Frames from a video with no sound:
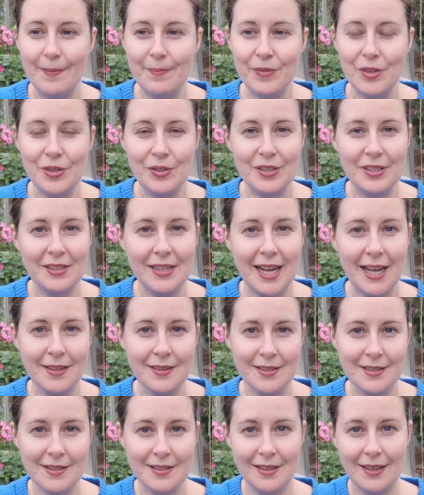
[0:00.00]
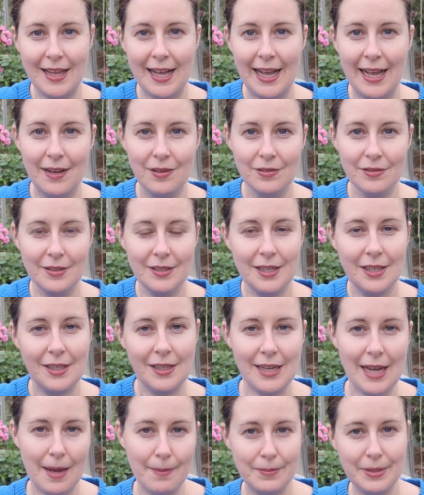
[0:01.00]
you can cancel out
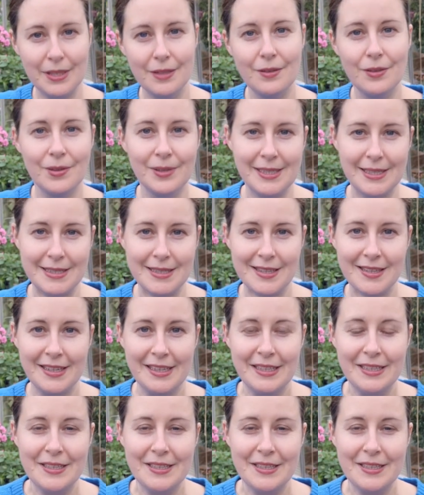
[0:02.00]
the ambient noise.